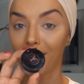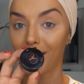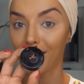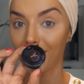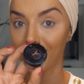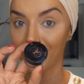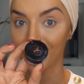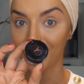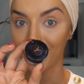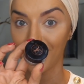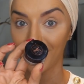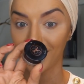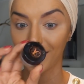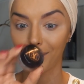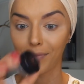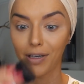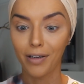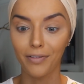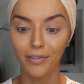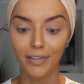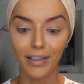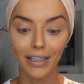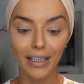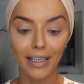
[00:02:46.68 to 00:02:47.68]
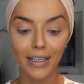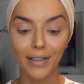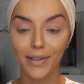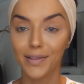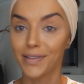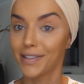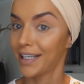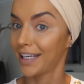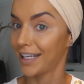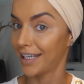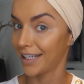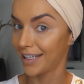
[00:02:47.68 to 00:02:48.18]
Anastasia Beverly
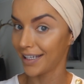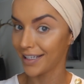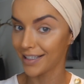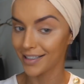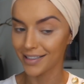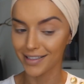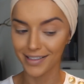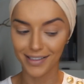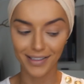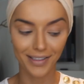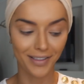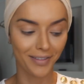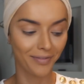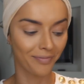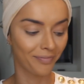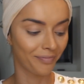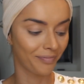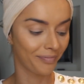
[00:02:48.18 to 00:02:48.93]
Hills it is.